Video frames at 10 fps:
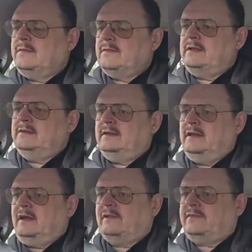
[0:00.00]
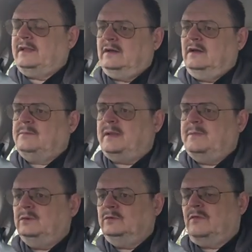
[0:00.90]
I think a lot of
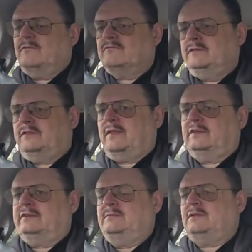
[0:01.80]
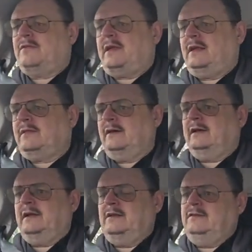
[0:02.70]
people seem to think that
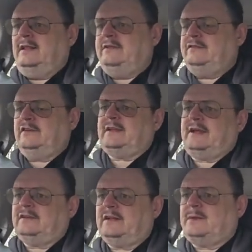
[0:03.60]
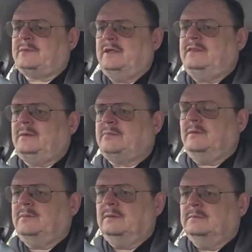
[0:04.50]
Liz just has like a breathing
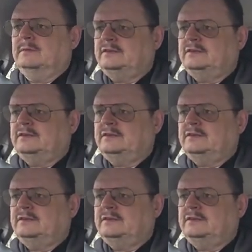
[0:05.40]
problem.